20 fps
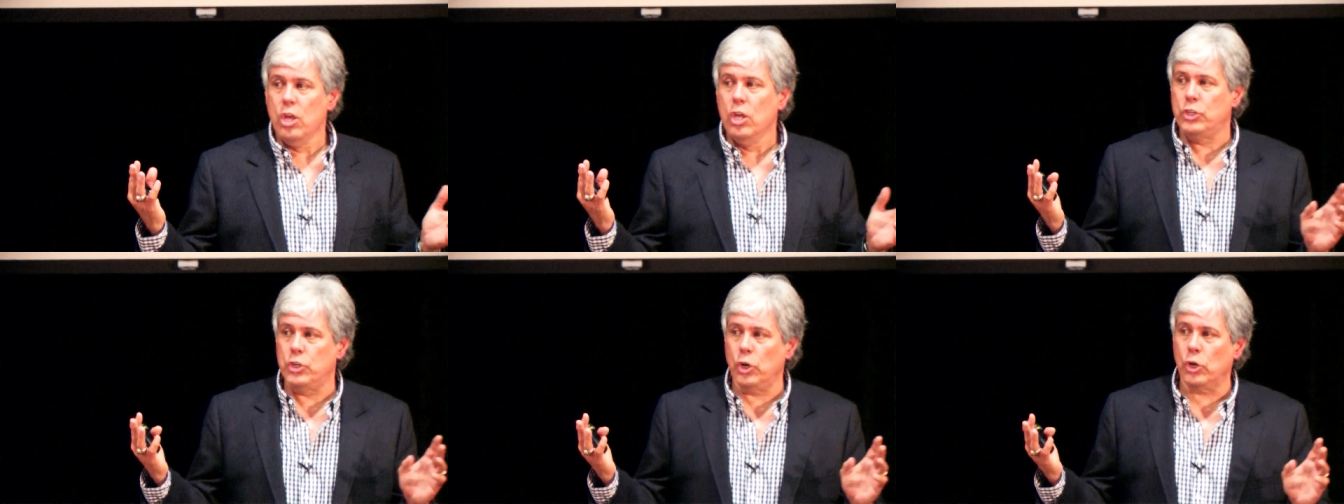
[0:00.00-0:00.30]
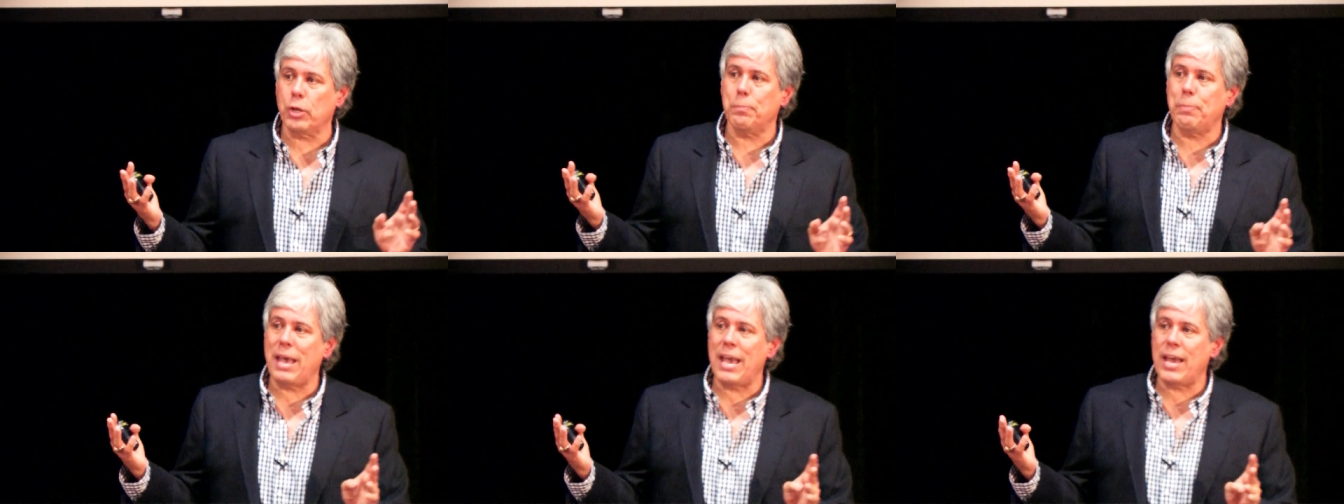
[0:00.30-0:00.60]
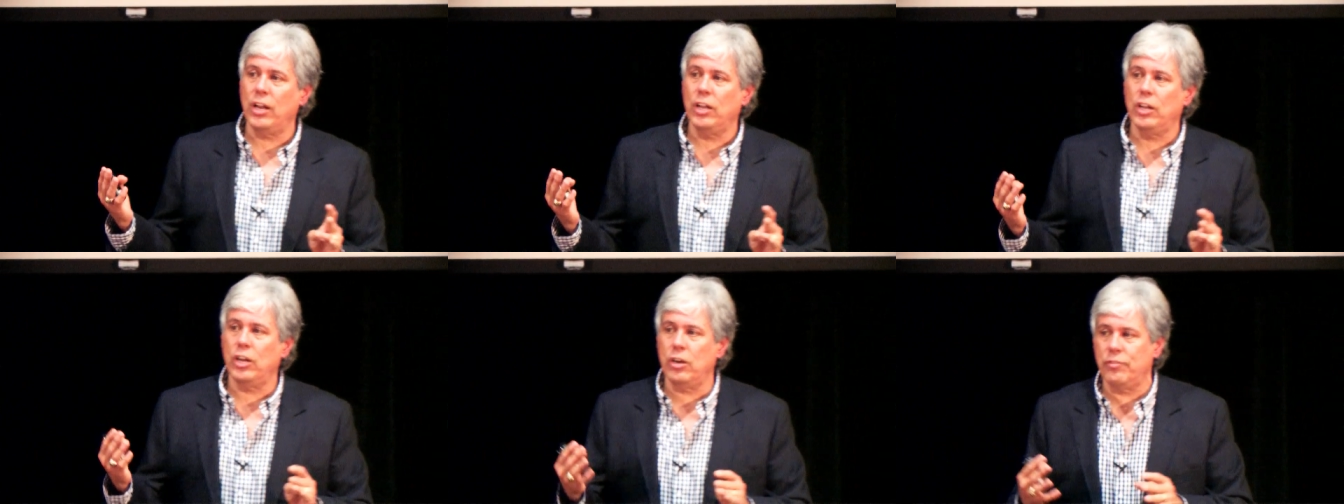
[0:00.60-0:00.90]
took a
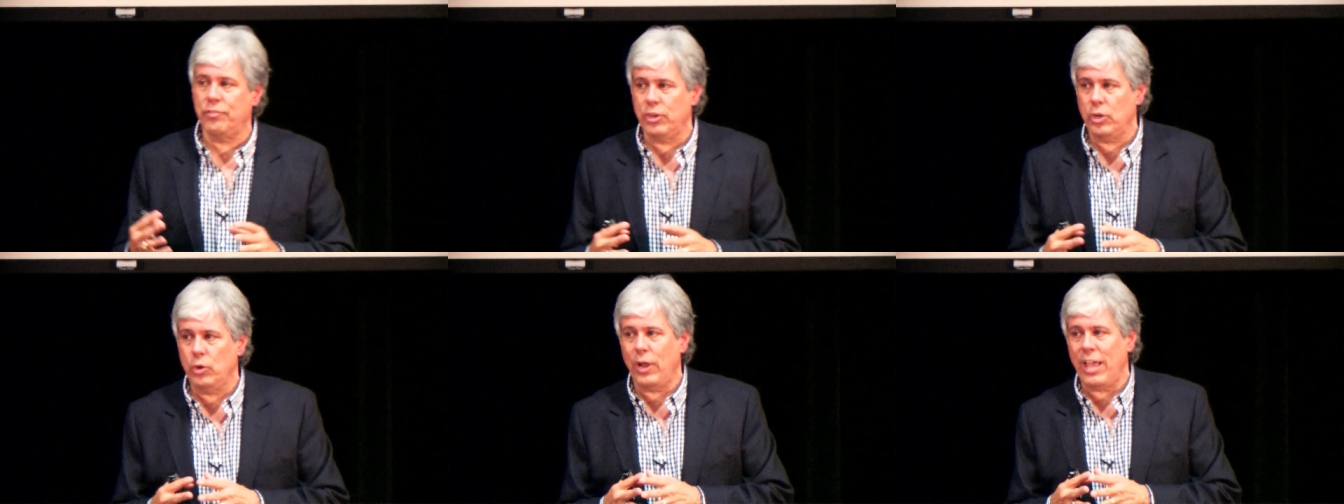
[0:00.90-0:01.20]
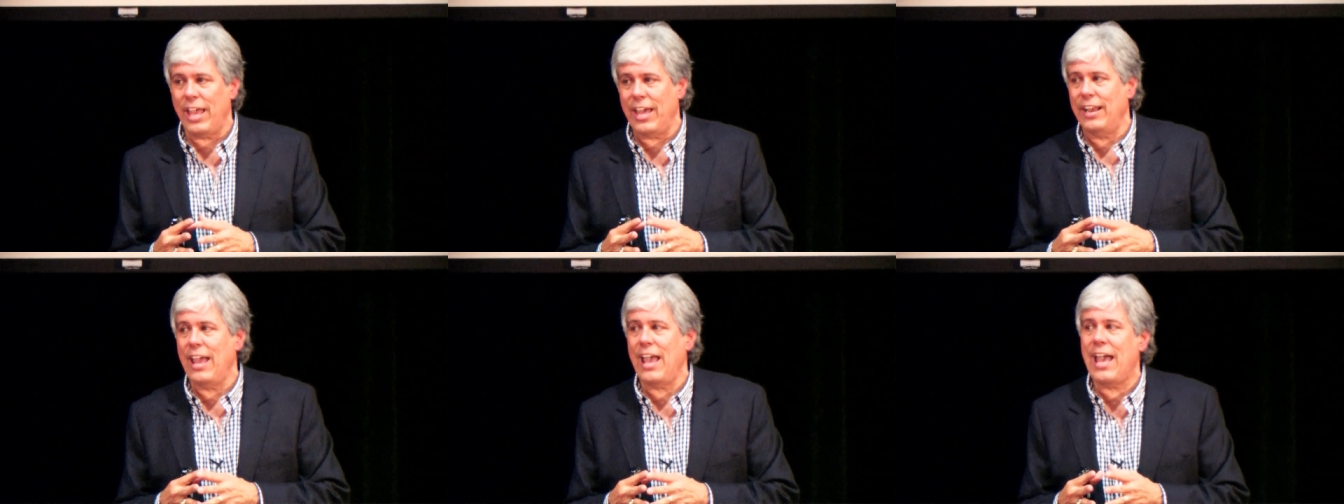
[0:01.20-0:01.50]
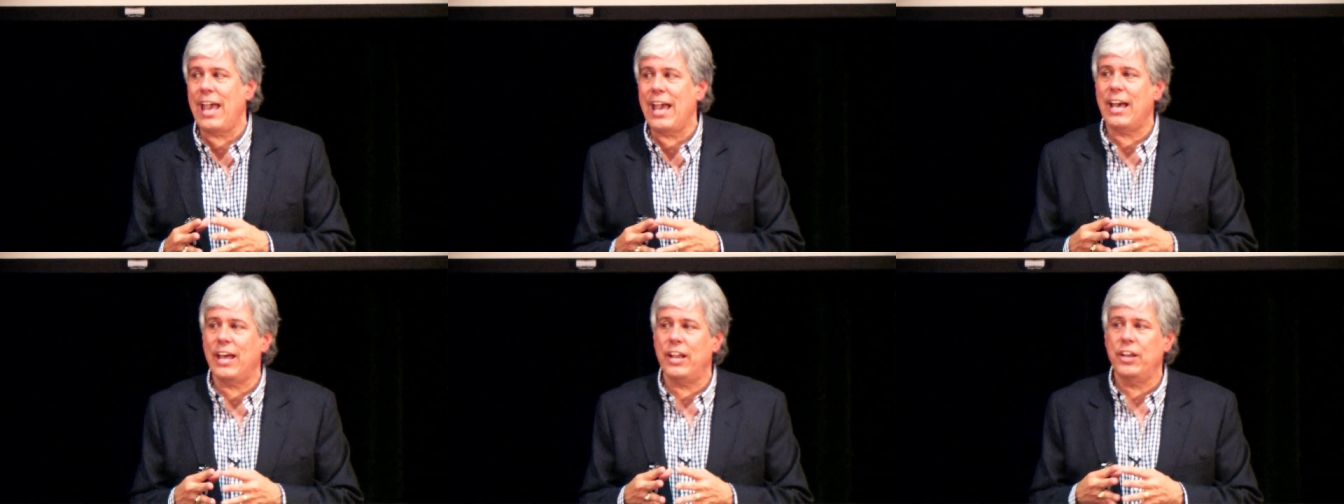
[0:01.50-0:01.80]
panel interview and
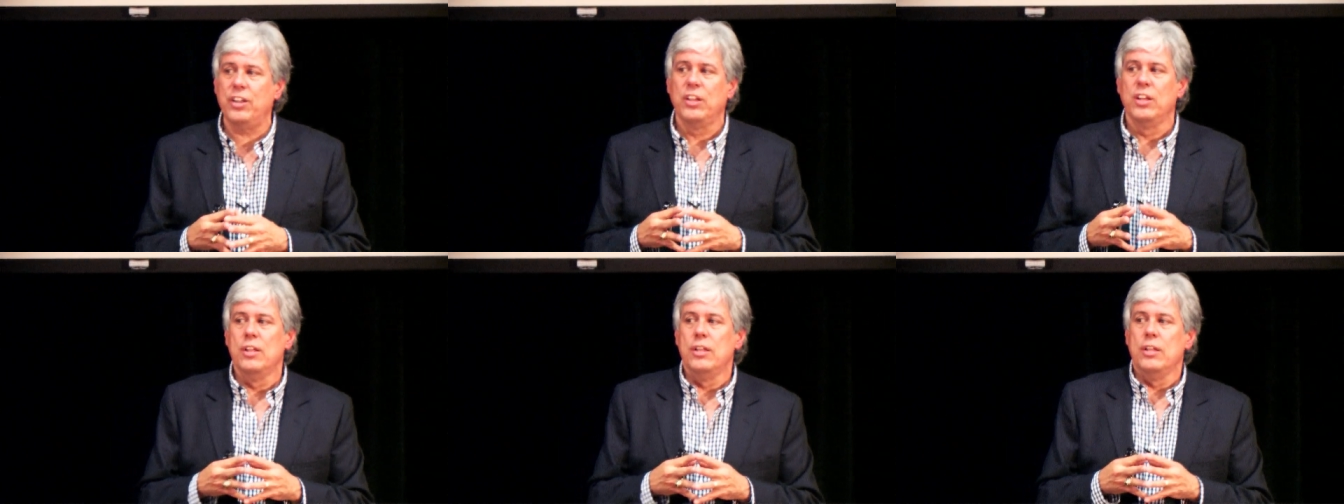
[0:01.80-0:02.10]
had